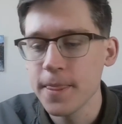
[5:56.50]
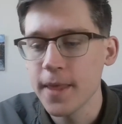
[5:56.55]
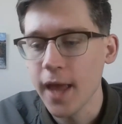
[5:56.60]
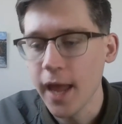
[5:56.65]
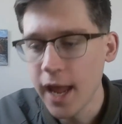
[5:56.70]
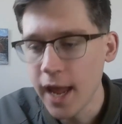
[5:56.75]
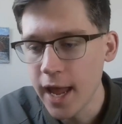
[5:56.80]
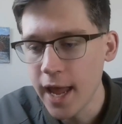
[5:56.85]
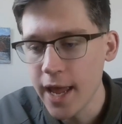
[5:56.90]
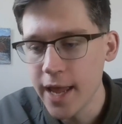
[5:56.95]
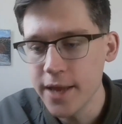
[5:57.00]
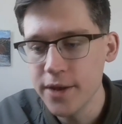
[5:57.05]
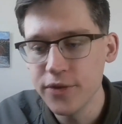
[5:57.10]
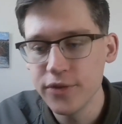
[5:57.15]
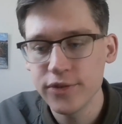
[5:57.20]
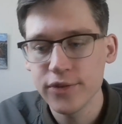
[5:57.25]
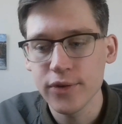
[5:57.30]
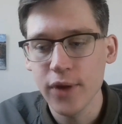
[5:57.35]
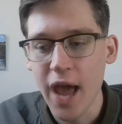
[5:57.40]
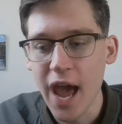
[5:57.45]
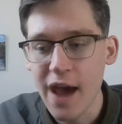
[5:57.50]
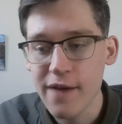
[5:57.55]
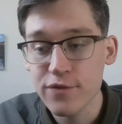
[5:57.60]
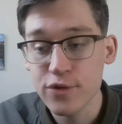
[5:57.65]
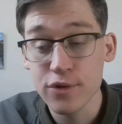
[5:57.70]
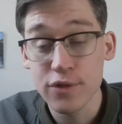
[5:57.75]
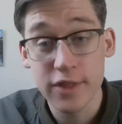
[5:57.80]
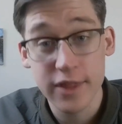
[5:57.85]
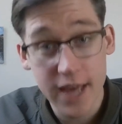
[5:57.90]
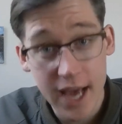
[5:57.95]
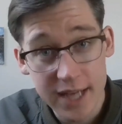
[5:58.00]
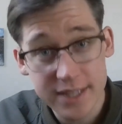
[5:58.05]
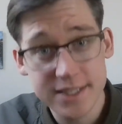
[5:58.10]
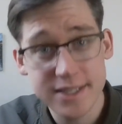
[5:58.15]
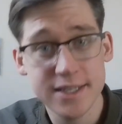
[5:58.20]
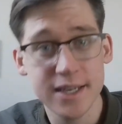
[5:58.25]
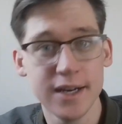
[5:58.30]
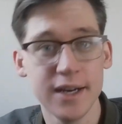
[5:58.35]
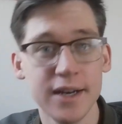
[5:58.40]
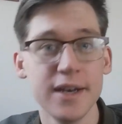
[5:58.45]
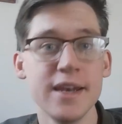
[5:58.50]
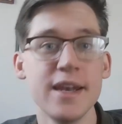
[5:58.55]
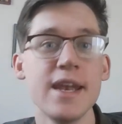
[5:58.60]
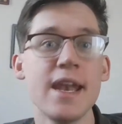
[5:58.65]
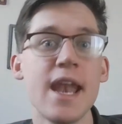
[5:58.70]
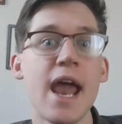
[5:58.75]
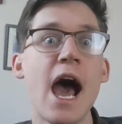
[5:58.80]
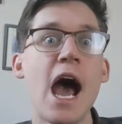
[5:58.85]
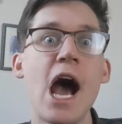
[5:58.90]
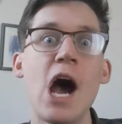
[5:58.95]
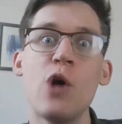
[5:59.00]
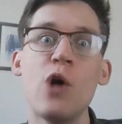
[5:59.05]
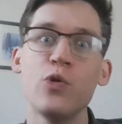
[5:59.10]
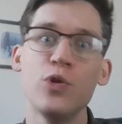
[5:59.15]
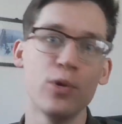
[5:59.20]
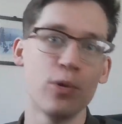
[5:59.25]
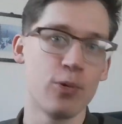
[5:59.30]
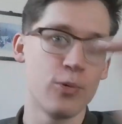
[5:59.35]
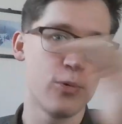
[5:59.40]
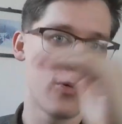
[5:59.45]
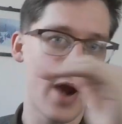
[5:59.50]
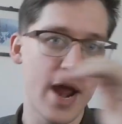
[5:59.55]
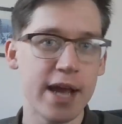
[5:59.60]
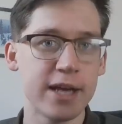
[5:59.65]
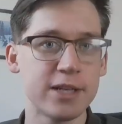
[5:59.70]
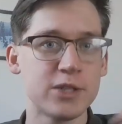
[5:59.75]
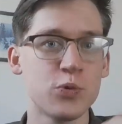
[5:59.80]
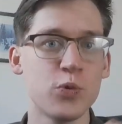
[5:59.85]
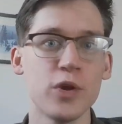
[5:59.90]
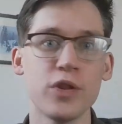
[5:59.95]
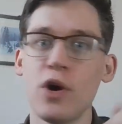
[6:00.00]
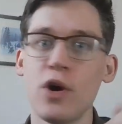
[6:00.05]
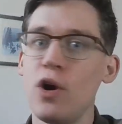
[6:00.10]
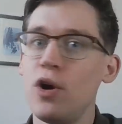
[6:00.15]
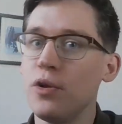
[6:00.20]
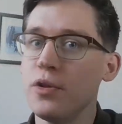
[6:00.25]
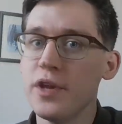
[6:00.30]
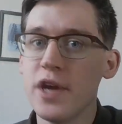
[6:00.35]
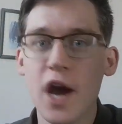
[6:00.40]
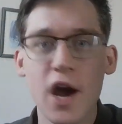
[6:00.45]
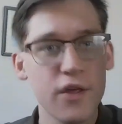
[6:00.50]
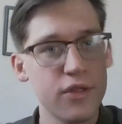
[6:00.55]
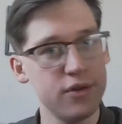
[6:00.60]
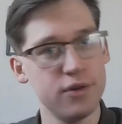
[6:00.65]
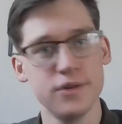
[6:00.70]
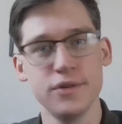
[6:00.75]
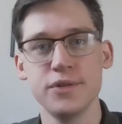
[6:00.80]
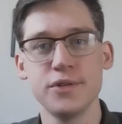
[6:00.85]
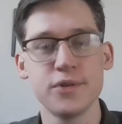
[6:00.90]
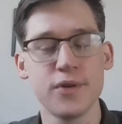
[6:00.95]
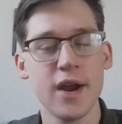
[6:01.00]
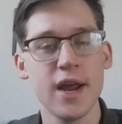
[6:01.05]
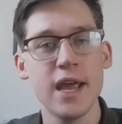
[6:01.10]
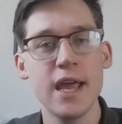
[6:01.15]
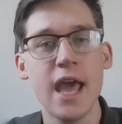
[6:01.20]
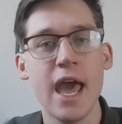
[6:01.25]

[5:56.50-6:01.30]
And after that's done, now you're ranked with all the others, right?